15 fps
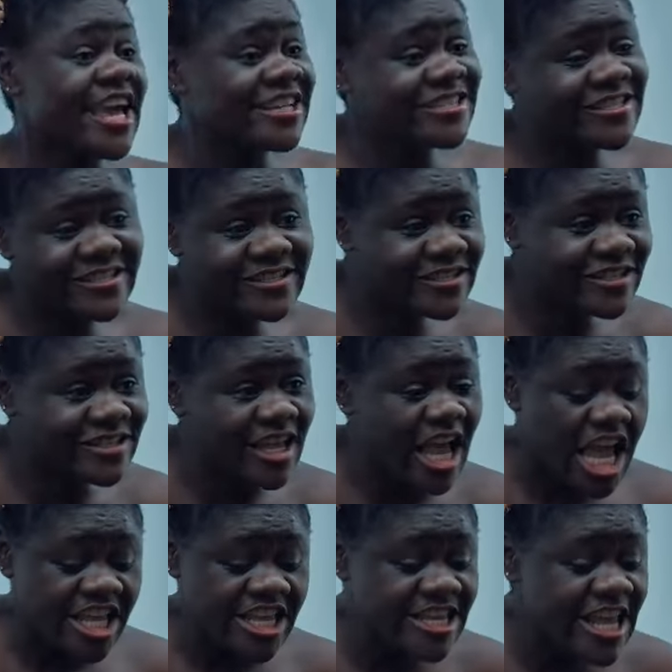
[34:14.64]
Yes.
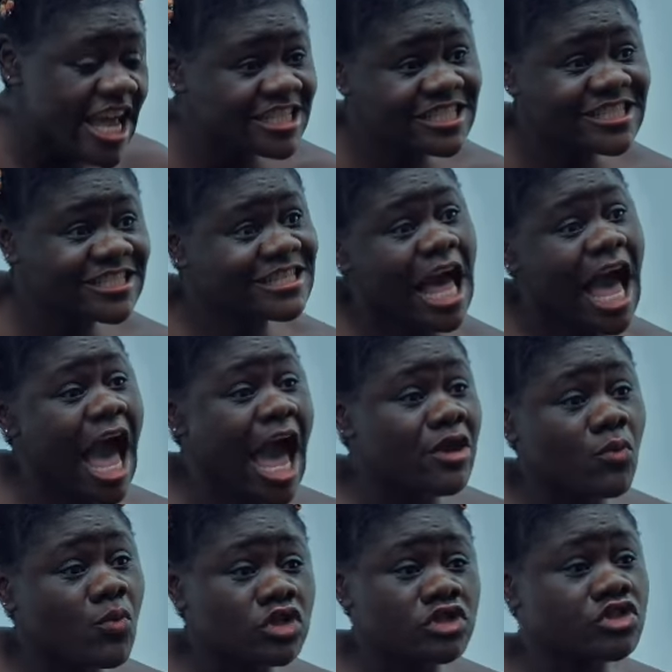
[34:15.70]
Yes,
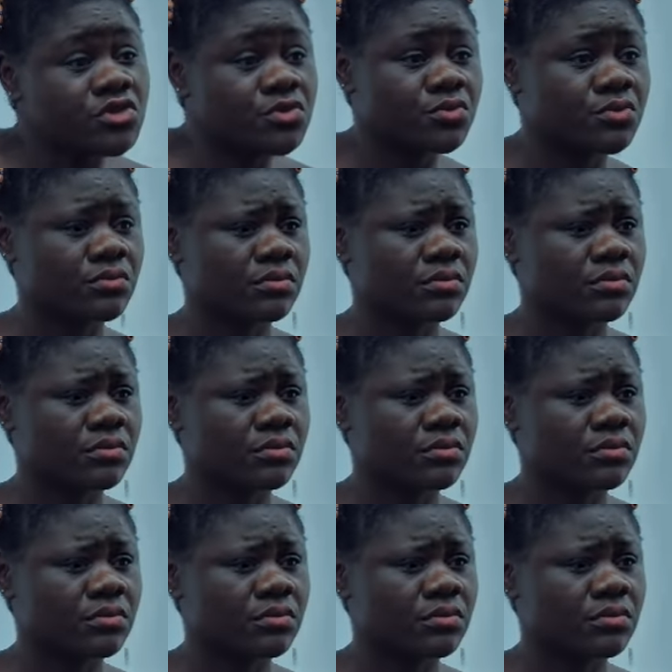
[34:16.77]
I want